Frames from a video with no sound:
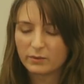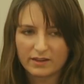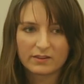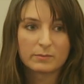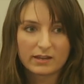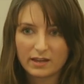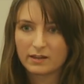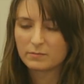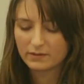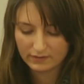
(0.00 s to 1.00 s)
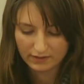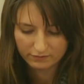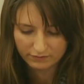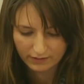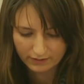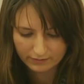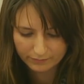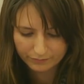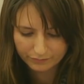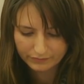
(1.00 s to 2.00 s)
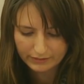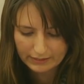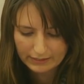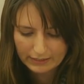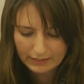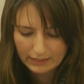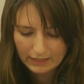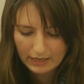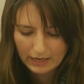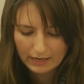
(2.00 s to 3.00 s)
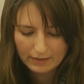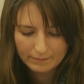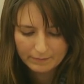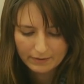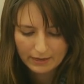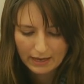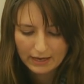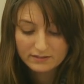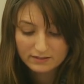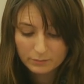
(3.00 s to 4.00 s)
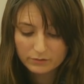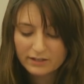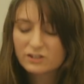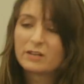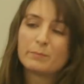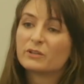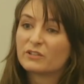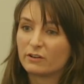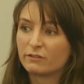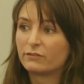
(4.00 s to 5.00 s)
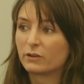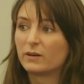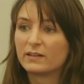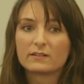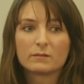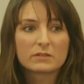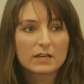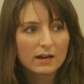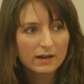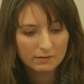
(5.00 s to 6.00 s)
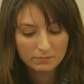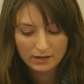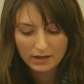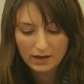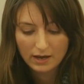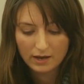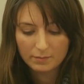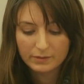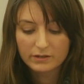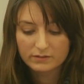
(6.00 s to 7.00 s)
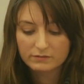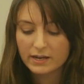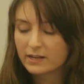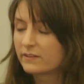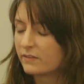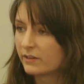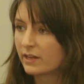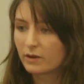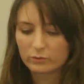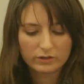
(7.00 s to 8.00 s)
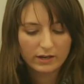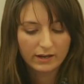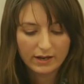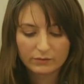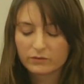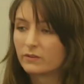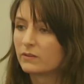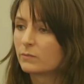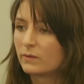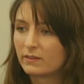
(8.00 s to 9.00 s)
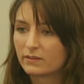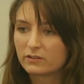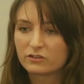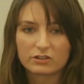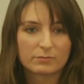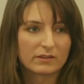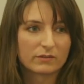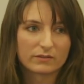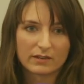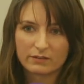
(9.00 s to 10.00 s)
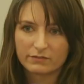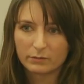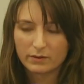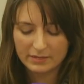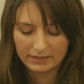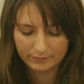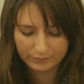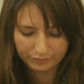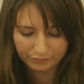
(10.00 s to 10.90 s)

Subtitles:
where they became Salafi. And some were actually put off for quite some time because of negative encounters with judgmental Salafi women.